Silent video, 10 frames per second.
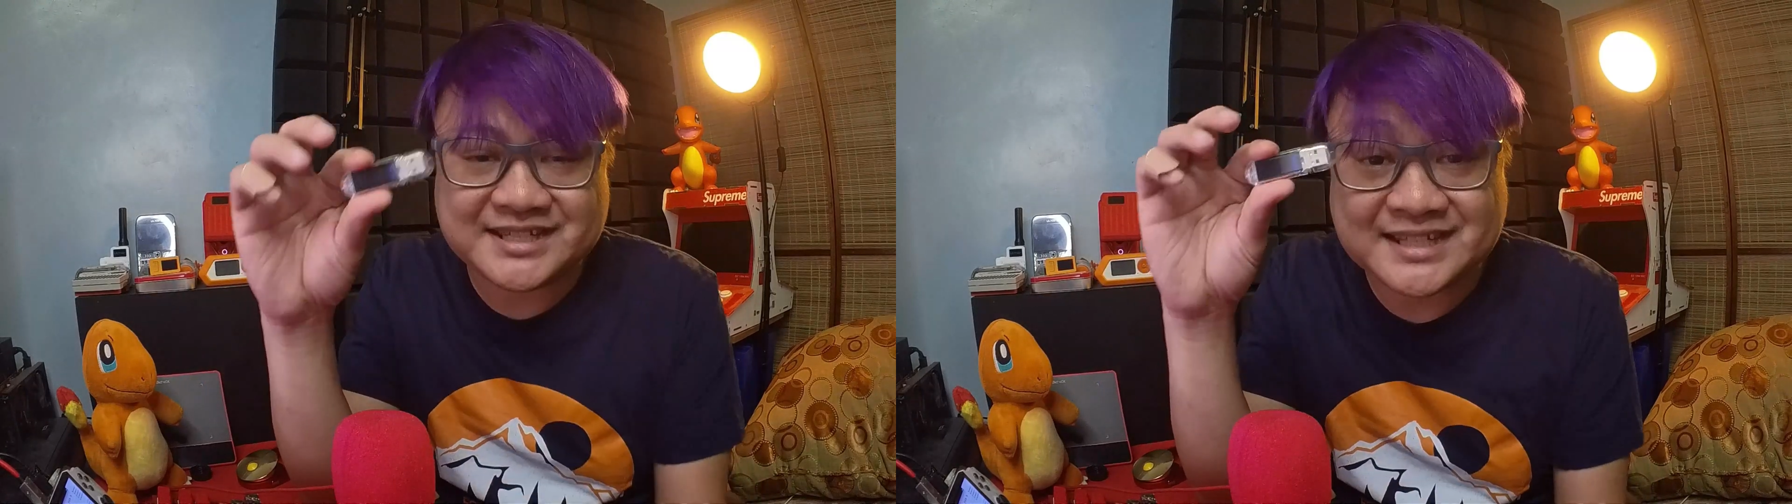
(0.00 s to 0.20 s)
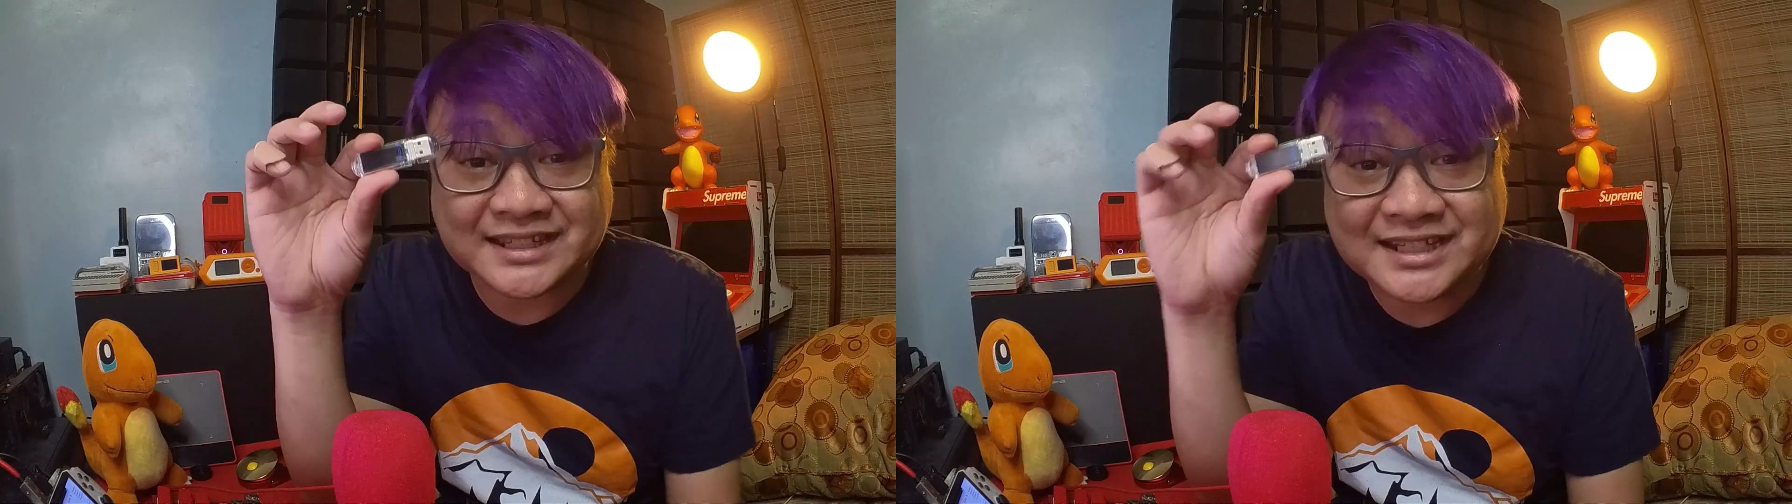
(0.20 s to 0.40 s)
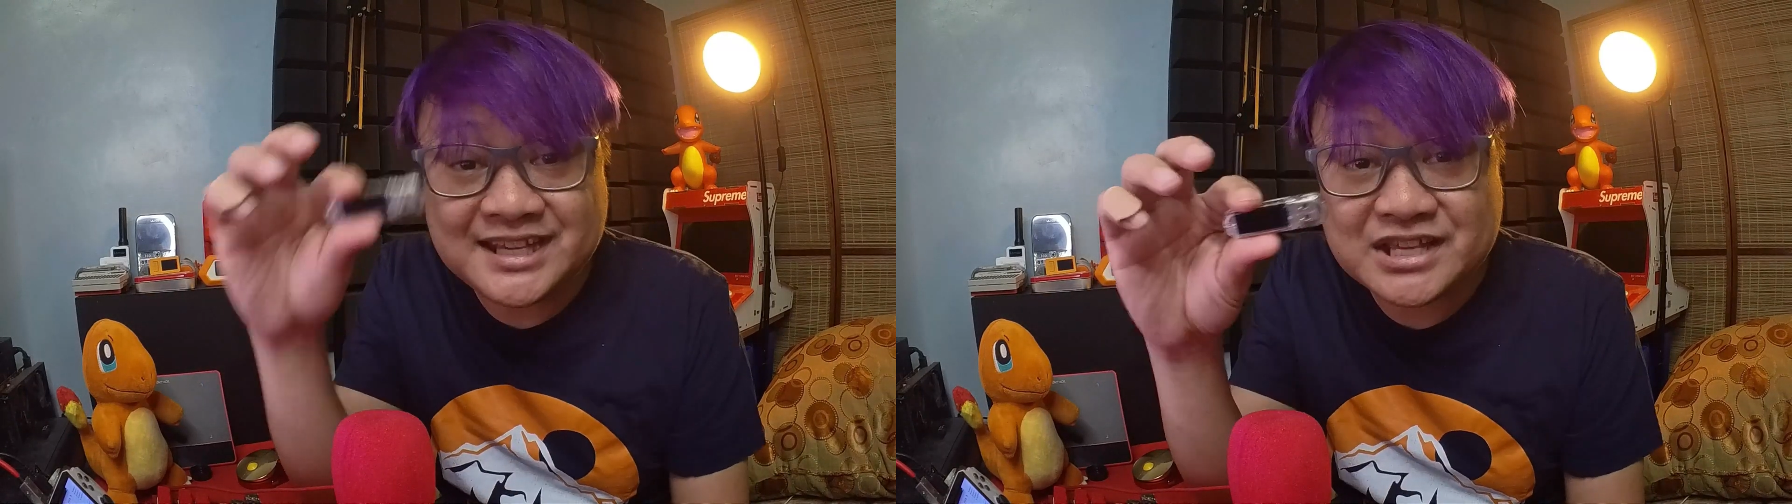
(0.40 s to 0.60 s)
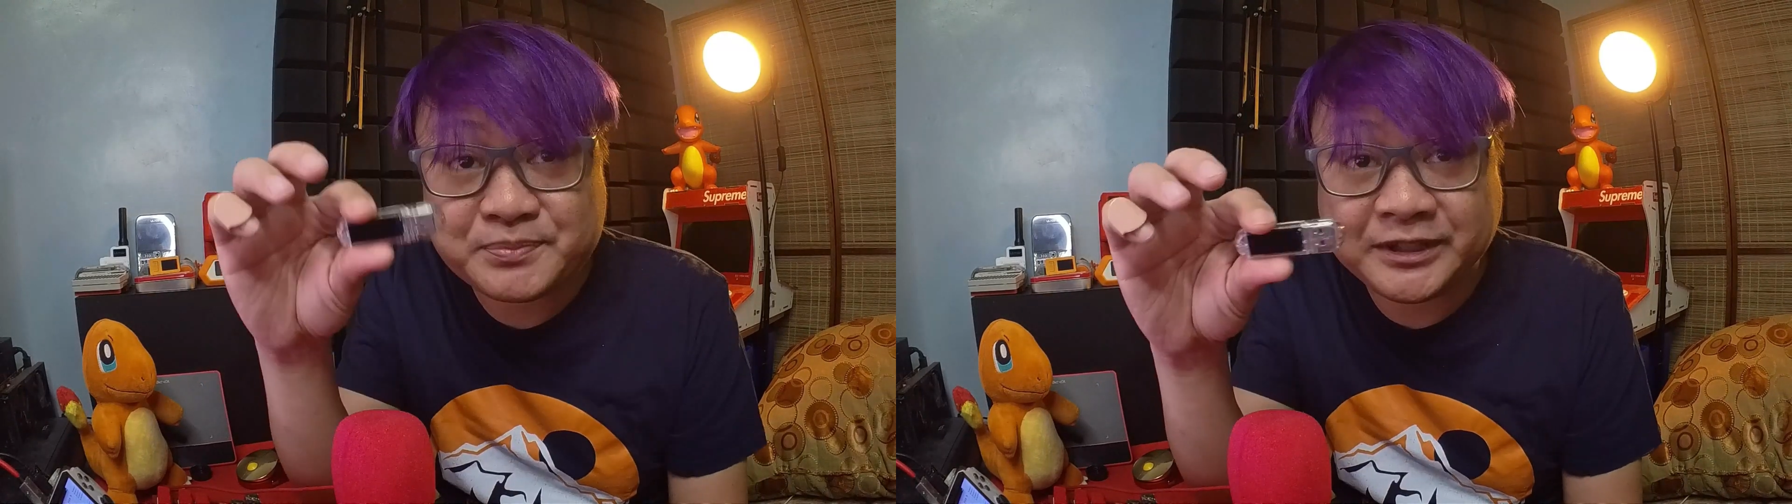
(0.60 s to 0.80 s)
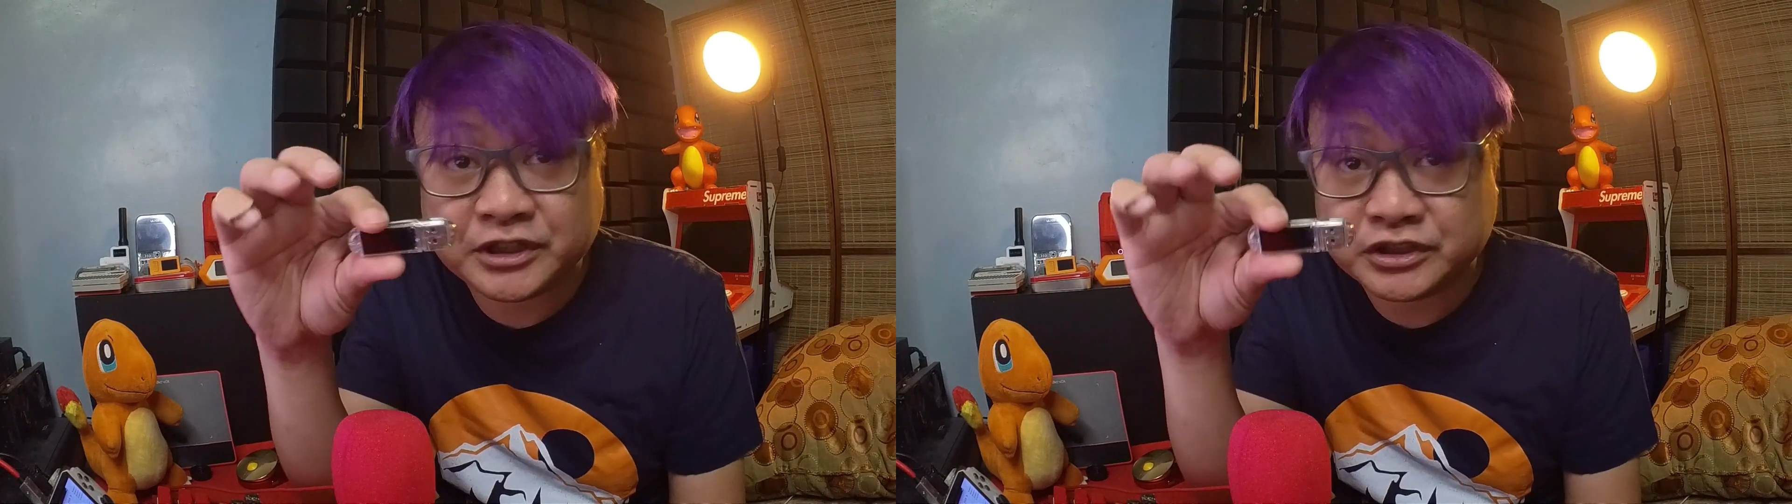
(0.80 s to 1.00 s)
is an
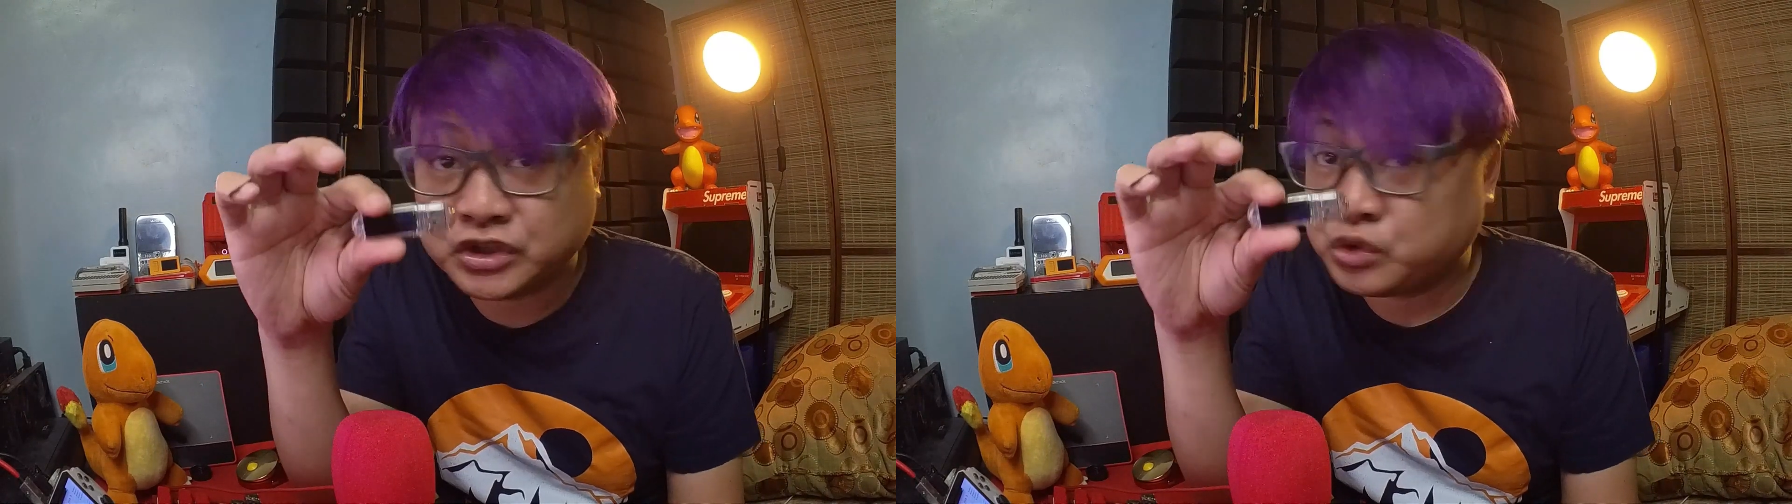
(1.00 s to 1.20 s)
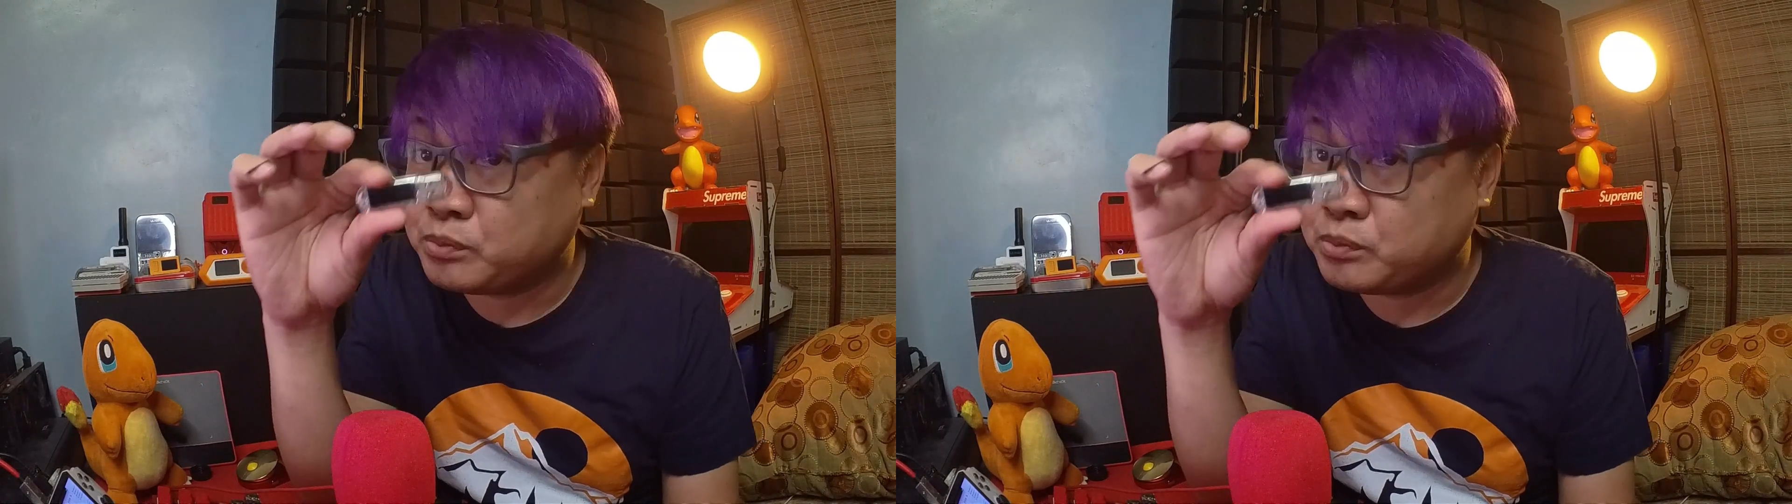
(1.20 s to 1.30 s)
ESP32